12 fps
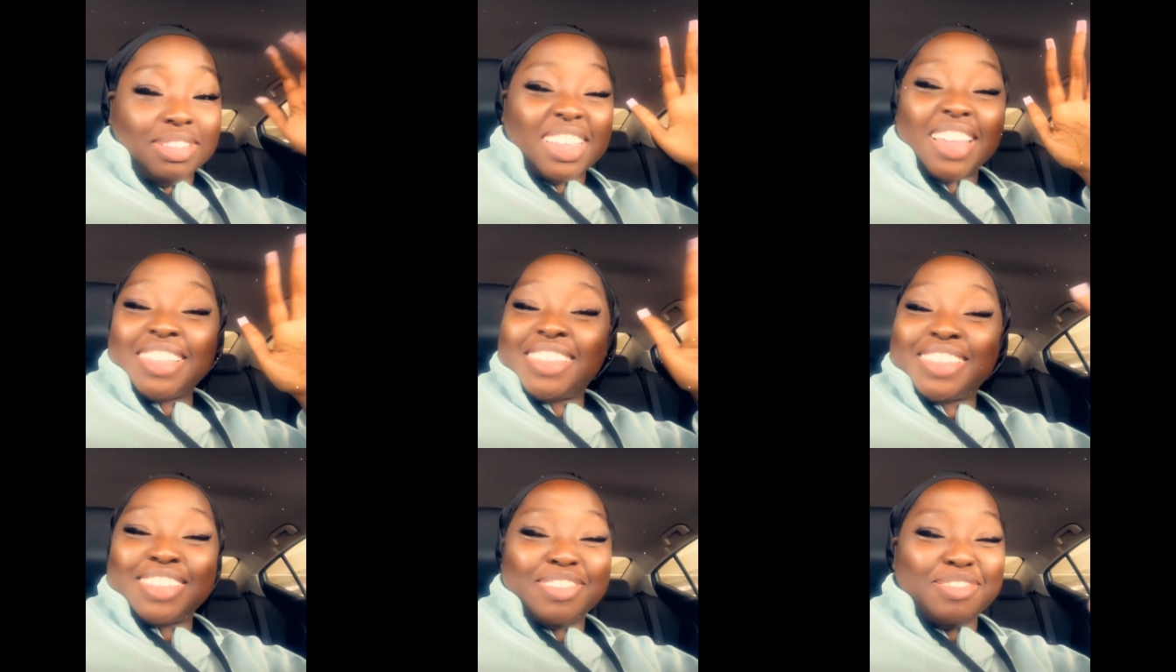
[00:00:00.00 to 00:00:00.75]

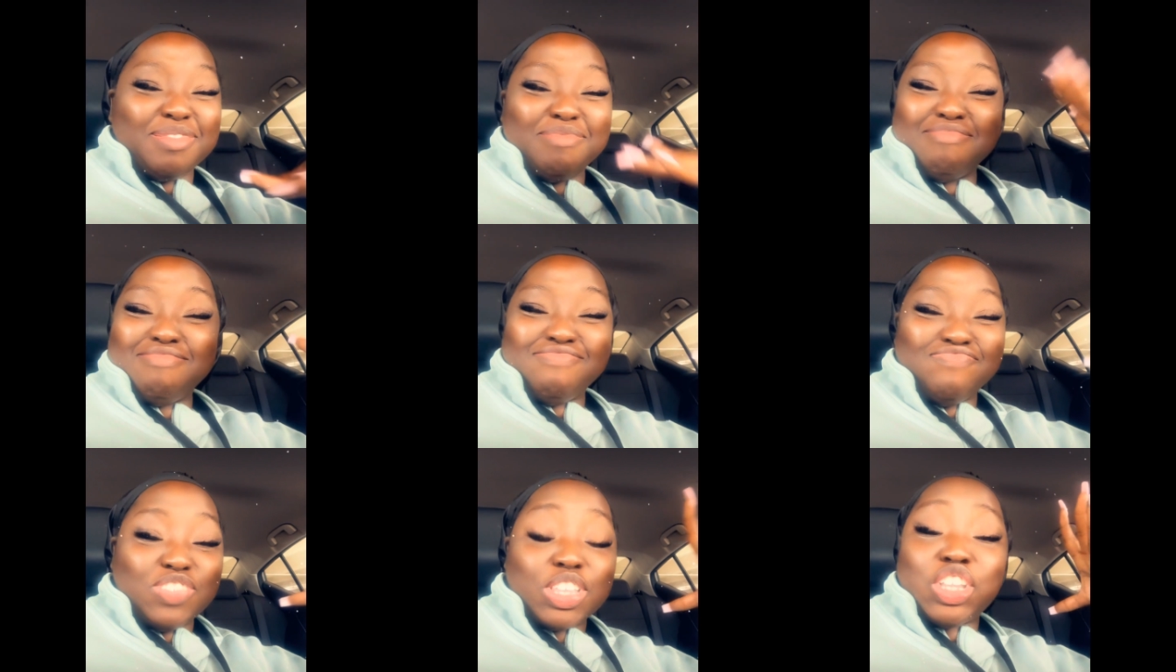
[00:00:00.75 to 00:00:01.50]
just
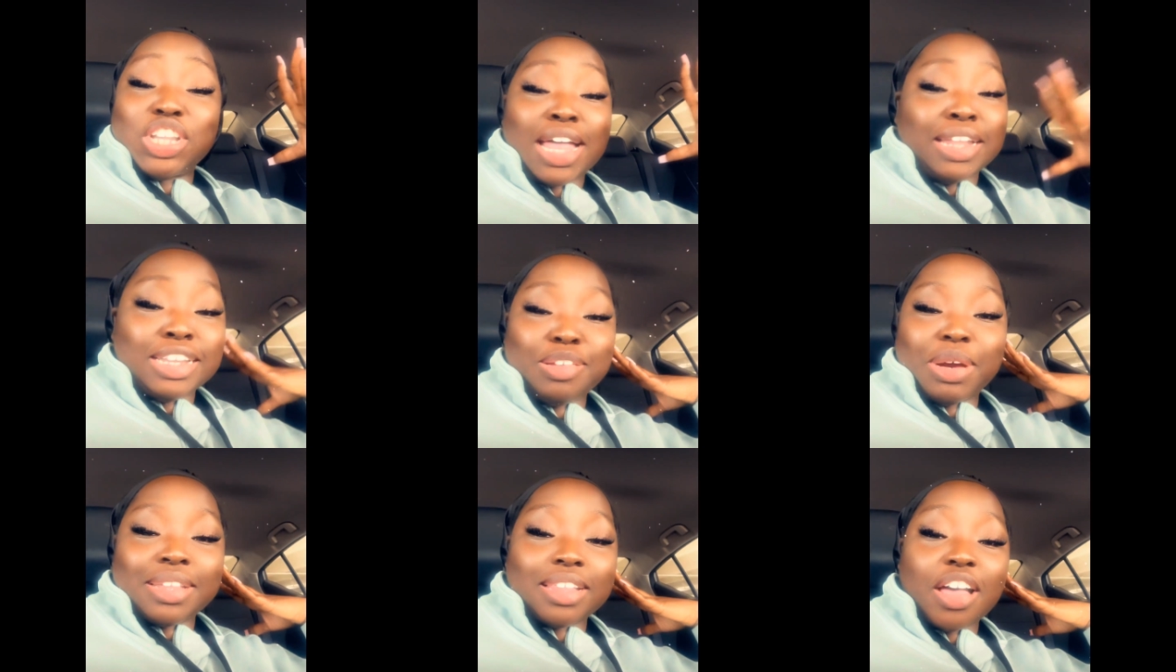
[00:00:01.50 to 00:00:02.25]
to
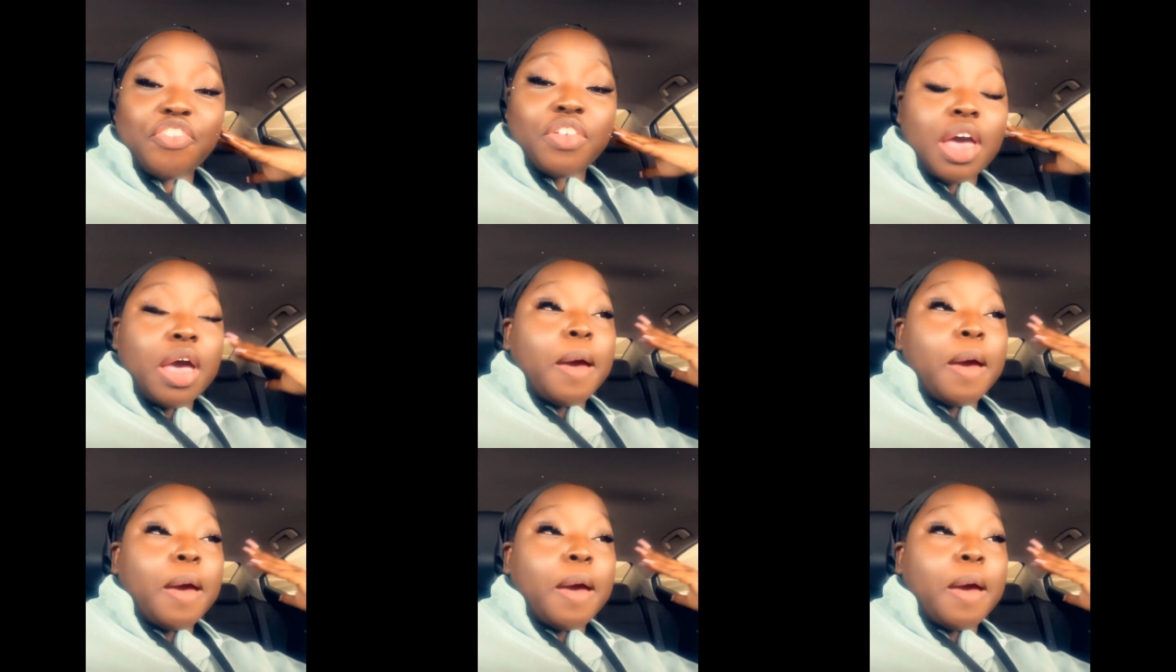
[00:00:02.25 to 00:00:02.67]
challenge myself.